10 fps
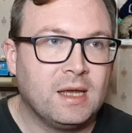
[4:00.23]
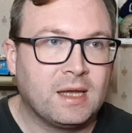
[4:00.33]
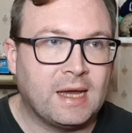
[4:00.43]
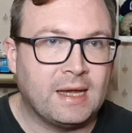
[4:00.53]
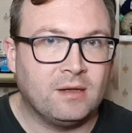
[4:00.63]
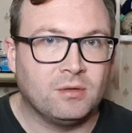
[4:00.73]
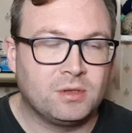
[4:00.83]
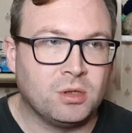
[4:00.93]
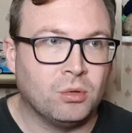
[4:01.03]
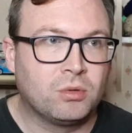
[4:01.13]
cannot
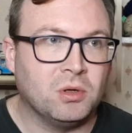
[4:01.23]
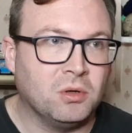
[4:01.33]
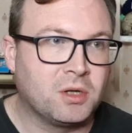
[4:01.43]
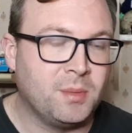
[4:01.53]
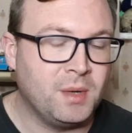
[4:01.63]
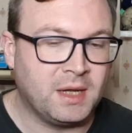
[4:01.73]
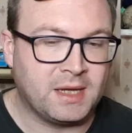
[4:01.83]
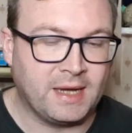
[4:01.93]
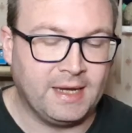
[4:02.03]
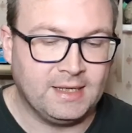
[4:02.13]
talk or
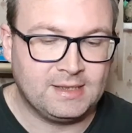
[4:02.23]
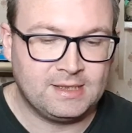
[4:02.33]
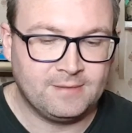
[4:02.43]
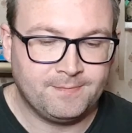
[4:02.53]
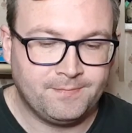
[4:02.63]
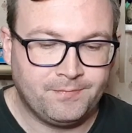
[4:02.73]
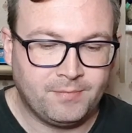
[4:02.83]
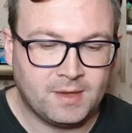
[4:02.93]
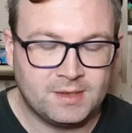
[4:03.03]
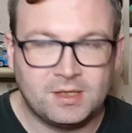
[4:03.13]
communicate,
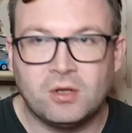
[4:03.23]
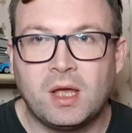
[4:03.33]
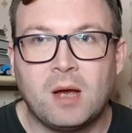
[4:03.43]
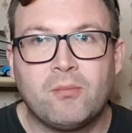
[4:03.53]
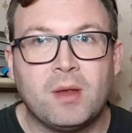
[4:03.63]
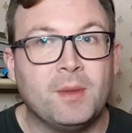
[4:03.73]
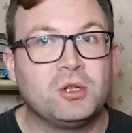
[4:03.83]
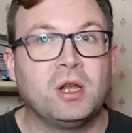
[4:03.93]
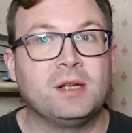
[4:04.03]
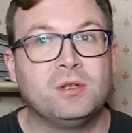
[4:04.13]
so they are pretty
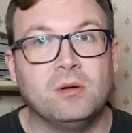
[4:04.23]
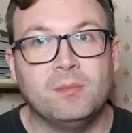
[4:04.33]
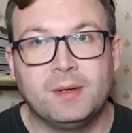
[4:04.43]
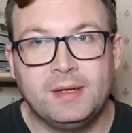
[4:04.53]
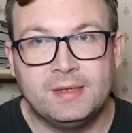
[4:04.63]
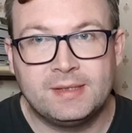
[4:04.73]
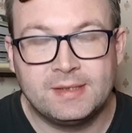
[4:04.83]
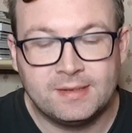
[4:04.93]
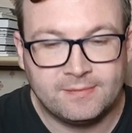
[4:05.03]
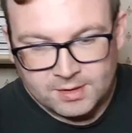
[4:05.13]
much like zombies.
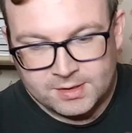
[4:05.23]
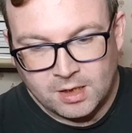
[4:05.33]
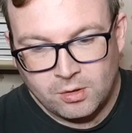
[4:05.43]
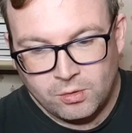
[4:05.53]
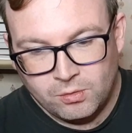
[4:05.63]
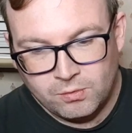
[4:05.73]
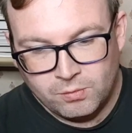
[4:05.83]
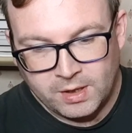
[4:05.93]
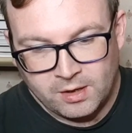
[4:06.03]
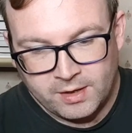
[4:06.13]
So
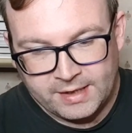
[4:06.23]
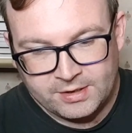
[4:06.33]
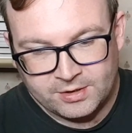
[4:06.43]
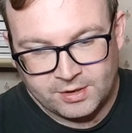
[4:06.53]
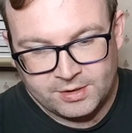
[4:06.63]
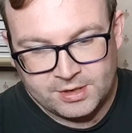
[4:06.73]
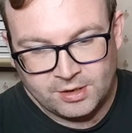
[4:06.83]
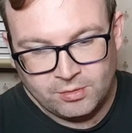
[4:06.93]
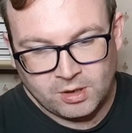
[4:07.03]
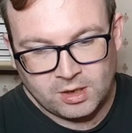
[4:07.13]
we are introduced
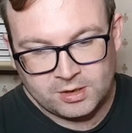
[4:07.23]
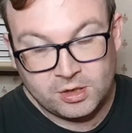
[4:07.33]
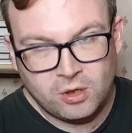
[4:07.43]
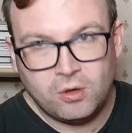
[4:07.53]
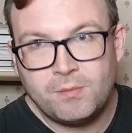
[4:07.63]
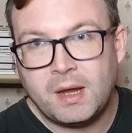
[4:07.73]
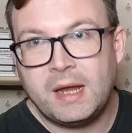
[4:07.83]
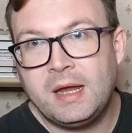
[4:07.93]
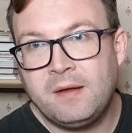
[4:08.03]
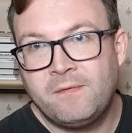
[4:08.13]
to our two
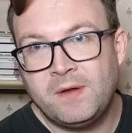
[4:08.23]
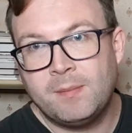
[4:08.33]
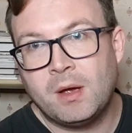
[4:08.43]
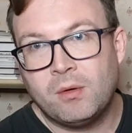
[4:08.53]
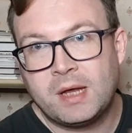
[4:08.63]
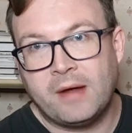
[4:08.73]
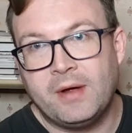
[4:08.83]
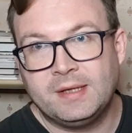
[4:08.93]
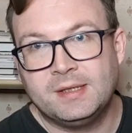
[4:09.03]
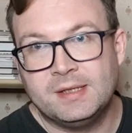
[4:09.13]
main female
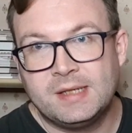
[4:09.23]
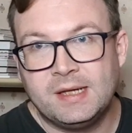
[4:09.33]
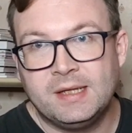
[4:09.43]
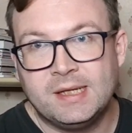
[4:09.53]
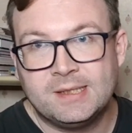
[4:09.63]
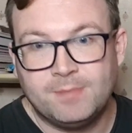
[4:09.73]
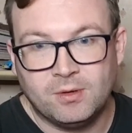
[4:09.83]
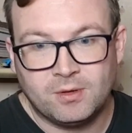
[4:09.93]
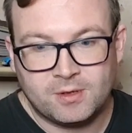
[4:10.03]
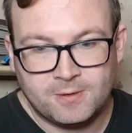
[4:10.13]
characters in this
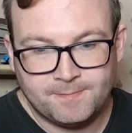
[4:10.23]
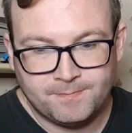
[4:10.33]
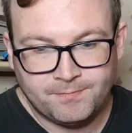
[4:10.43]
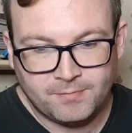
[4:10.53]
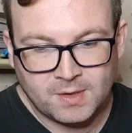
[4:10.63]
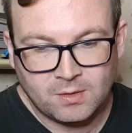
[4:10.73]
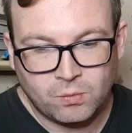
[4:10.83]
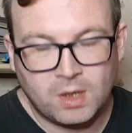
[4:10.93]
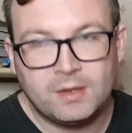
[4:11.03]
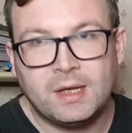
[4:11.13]
book.
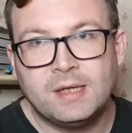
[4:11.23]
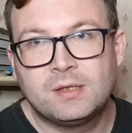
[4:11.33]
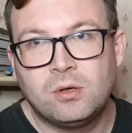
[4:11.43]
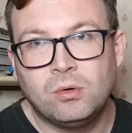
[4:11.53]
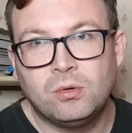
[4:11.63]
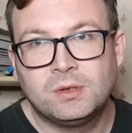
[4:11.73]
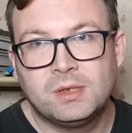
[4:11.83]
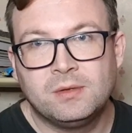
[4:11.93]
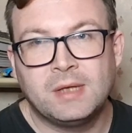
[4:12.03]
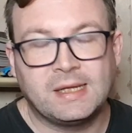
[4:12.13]
One that is called
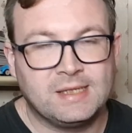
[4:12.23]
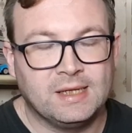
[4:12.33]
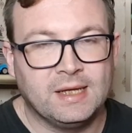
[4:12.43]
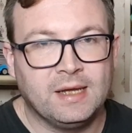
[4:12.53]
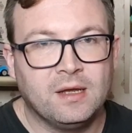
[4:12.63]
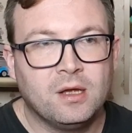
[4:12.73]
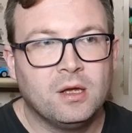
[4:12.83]
Natalie,